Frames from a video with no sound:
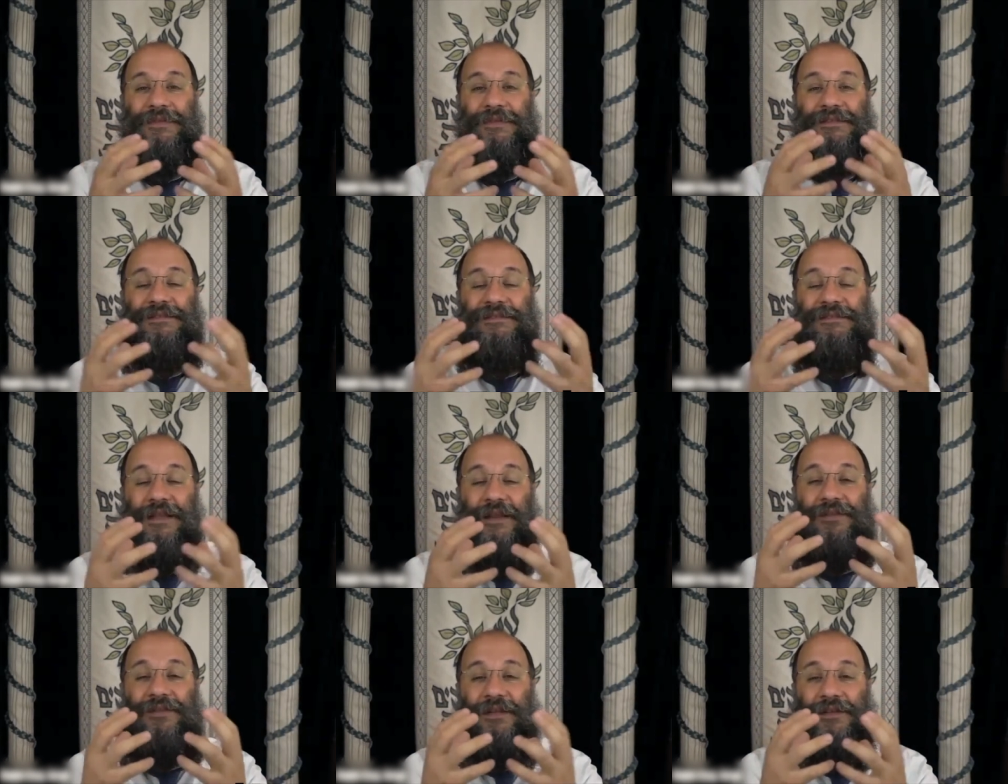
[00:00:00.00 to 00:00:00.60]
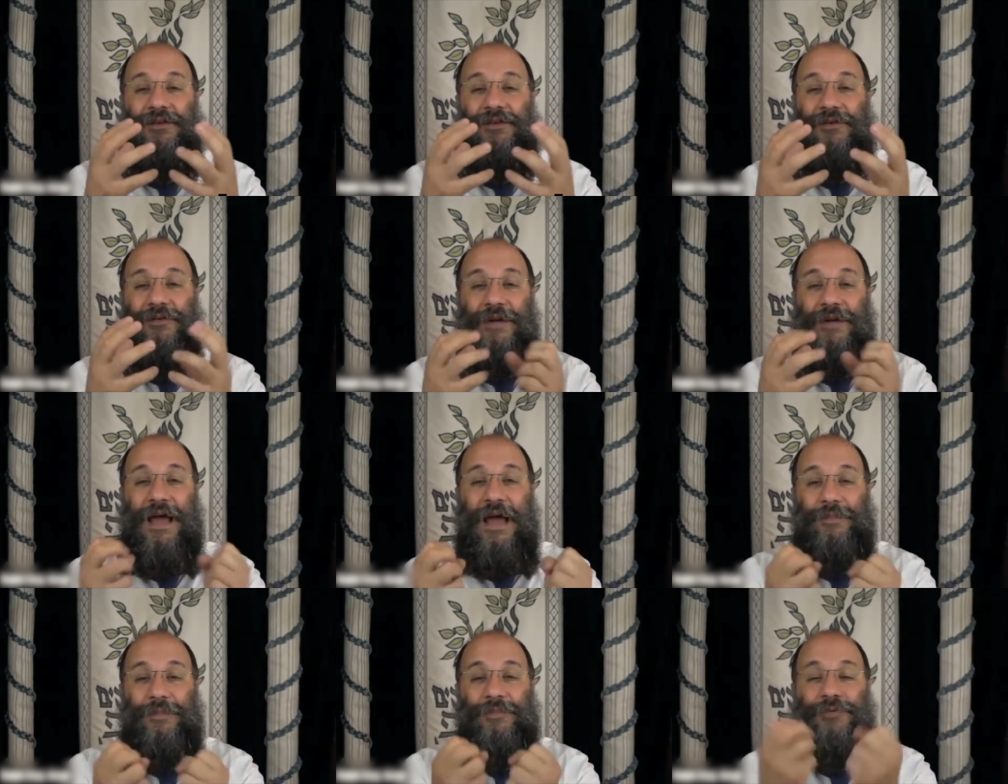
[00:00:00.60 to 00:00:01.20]
There's nothing to
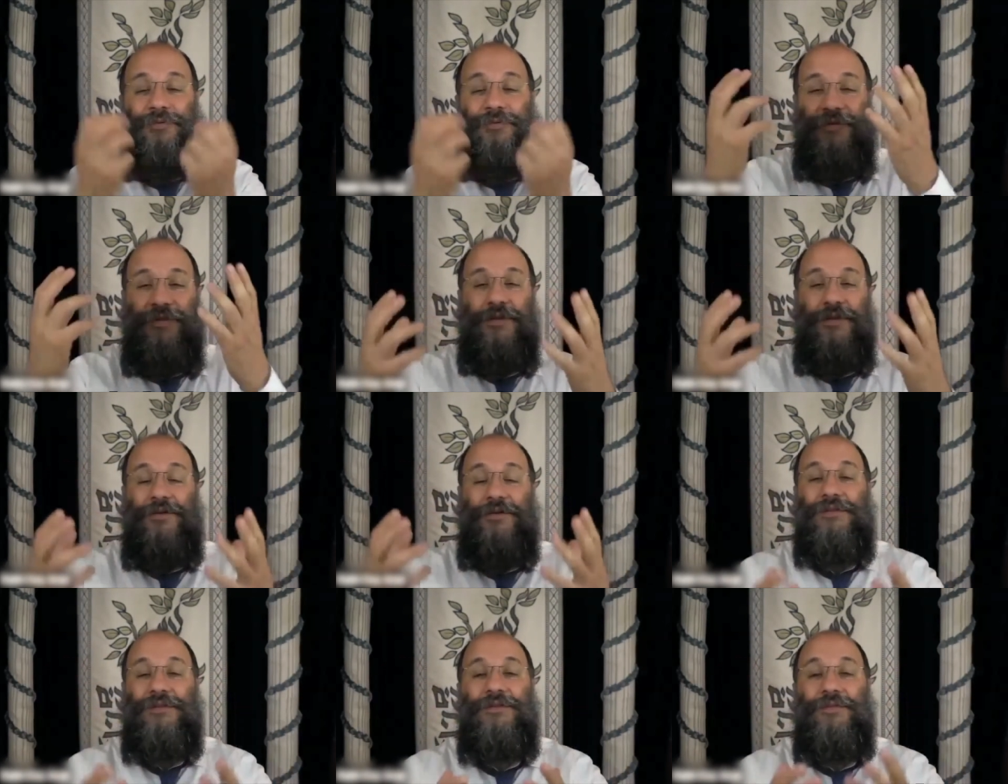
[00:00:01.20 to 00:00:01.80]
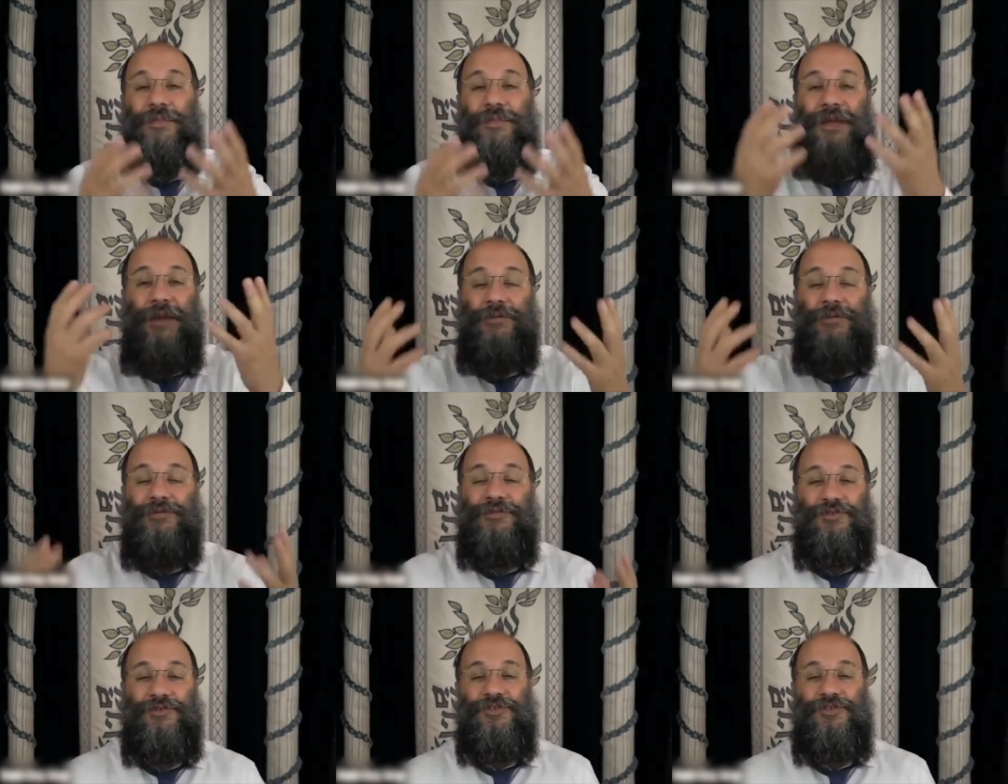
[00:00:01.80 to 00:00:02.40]
grab over there to be
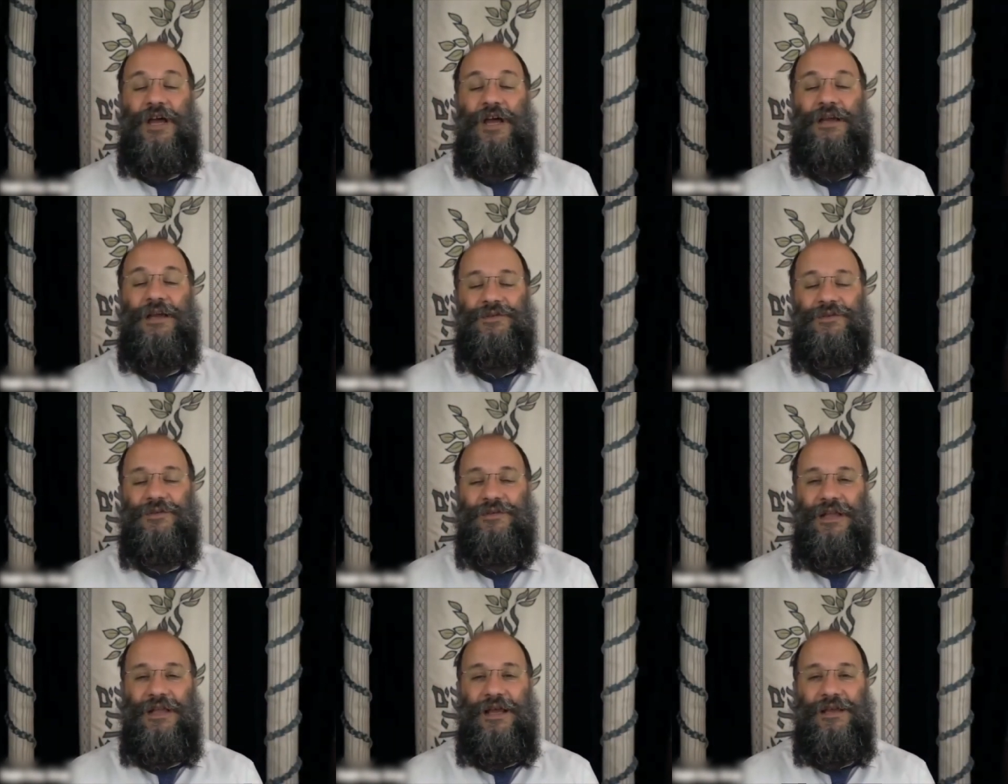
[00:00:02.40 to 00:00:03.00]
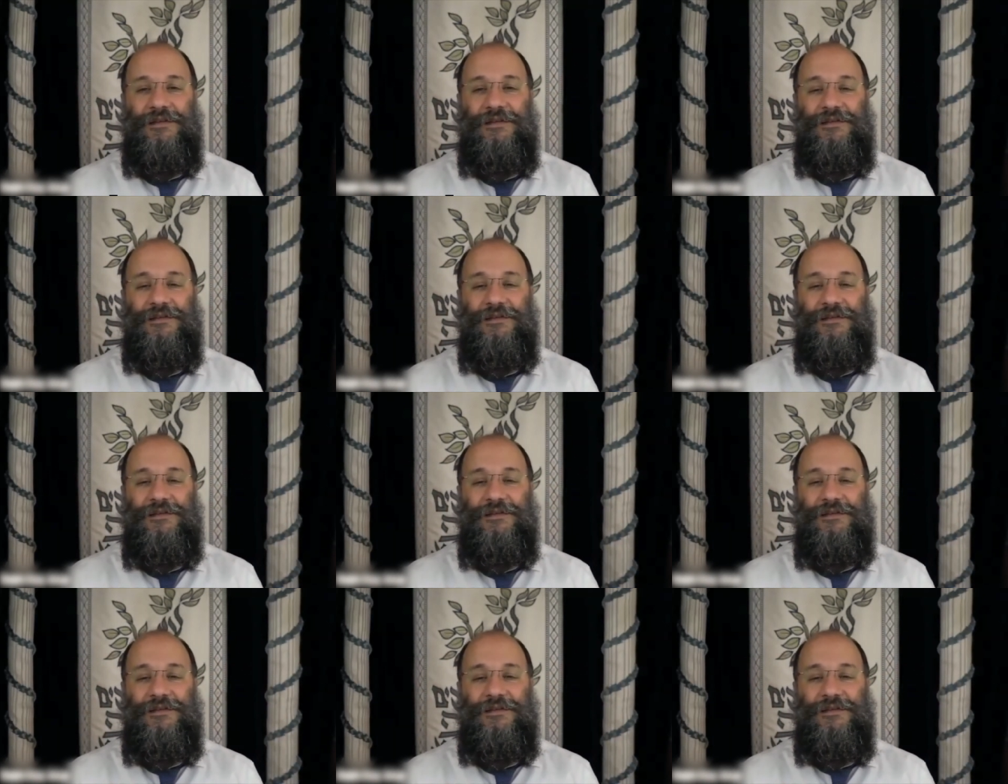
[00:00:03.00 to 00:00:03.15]
able to shine your light.